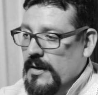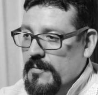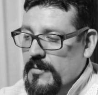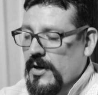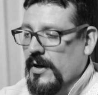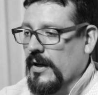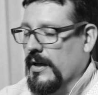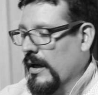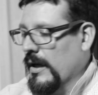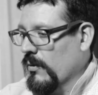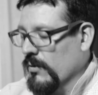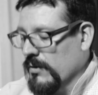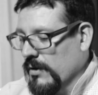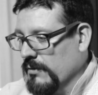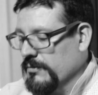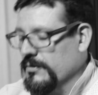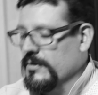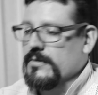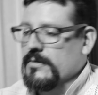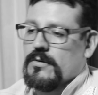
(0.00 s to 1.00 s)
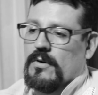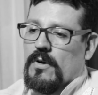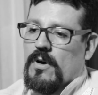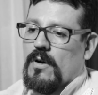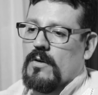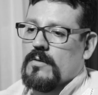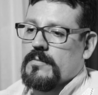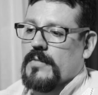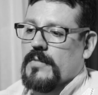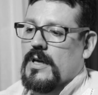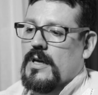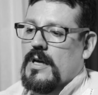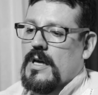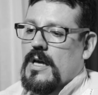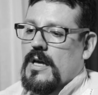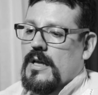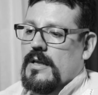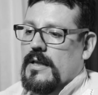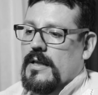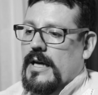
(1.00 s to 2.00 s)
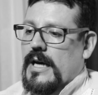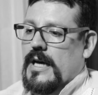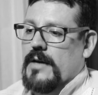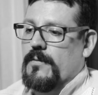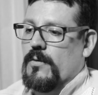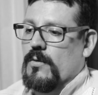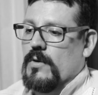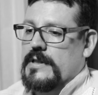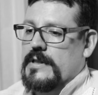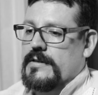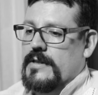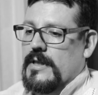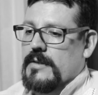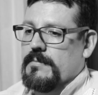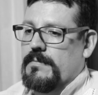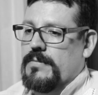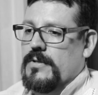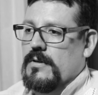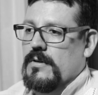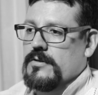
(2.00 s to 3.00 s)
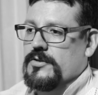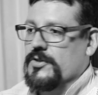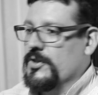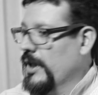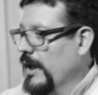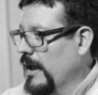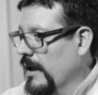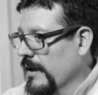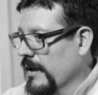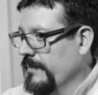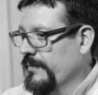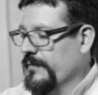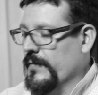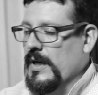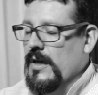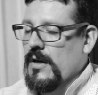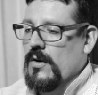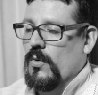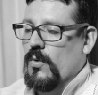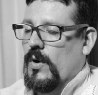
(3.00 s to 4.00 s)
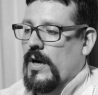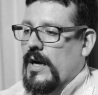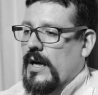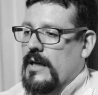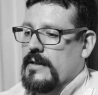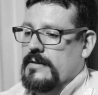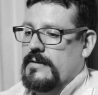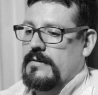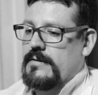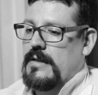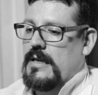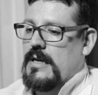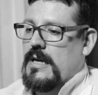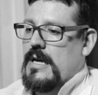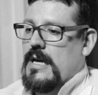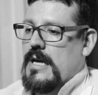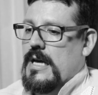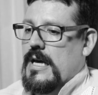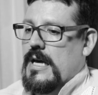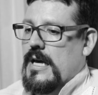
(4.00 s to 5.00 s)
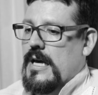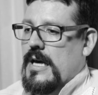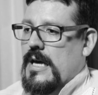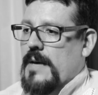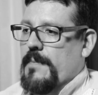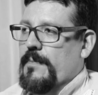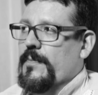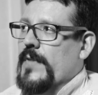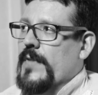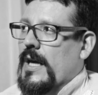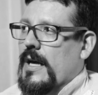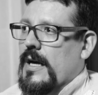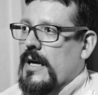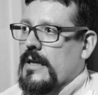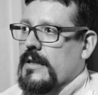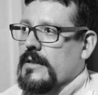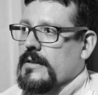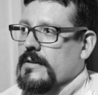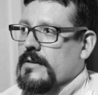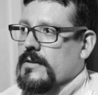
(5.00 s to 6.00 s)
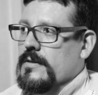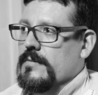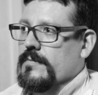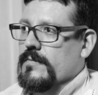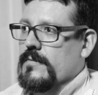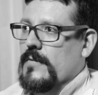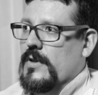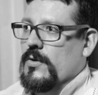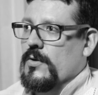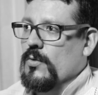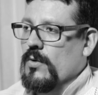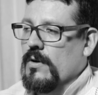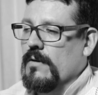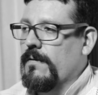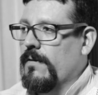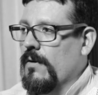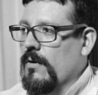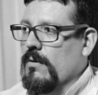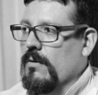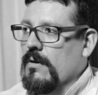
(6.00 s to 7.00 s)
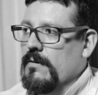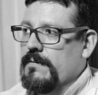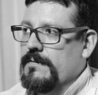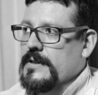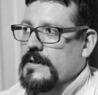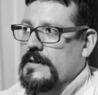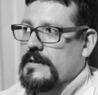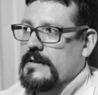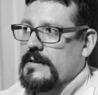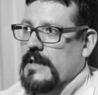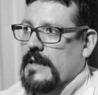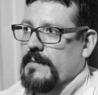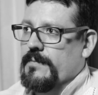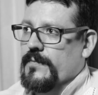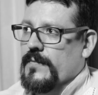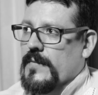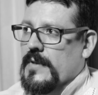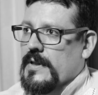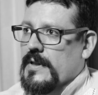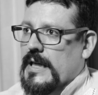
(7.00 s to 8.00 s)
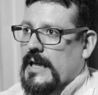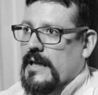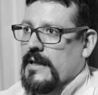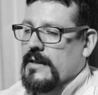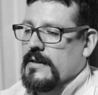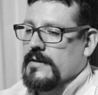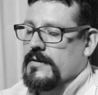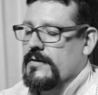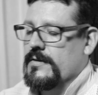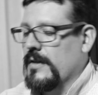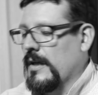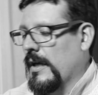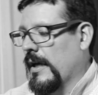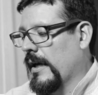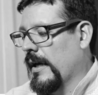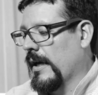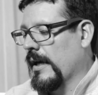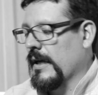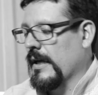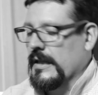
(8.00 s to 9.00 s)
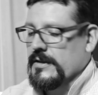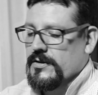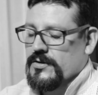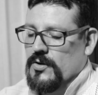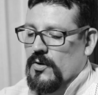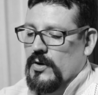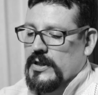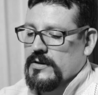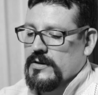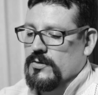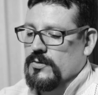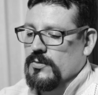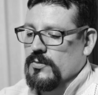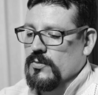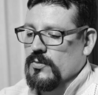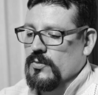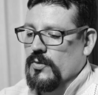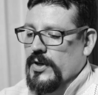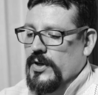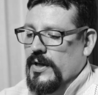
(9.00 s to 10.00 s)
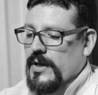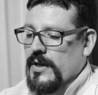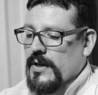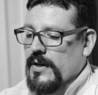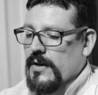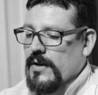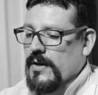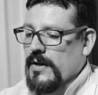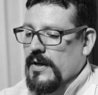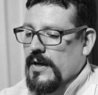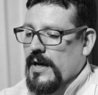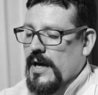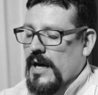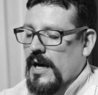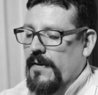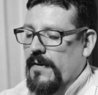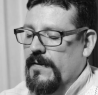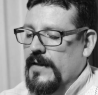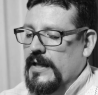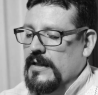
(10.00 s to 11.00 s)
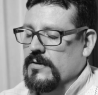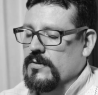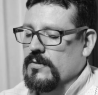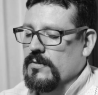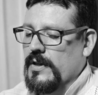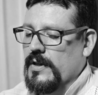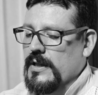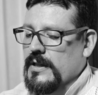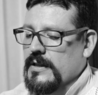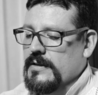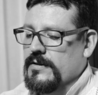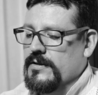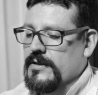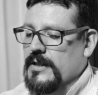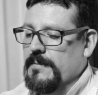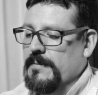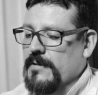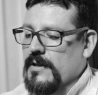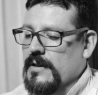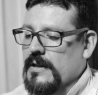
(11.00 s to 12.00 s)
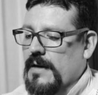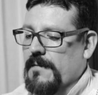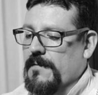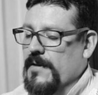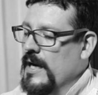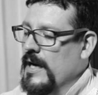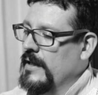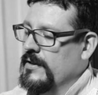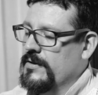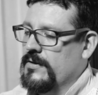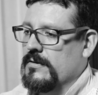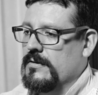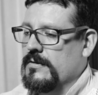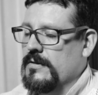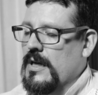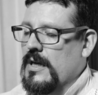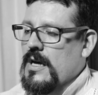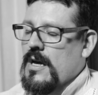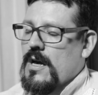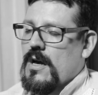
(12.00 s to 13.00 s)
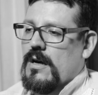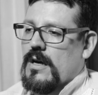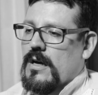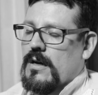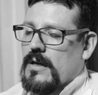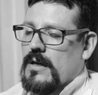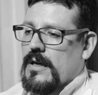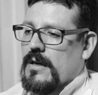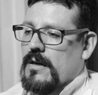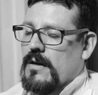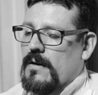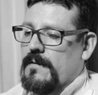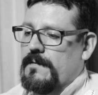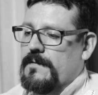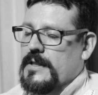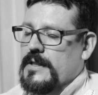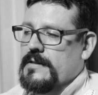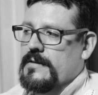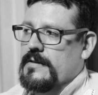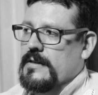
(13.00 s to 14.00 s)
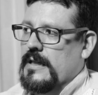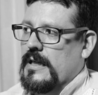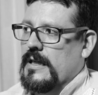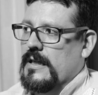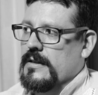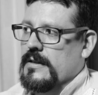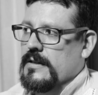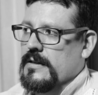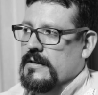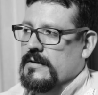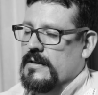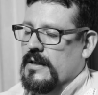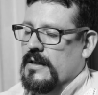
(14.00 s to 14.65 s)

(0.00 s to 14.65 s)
America closer to home, like, for example, Chile, who has an UFO office that is adjoined to the, I think, to the Civil Aviation Office, and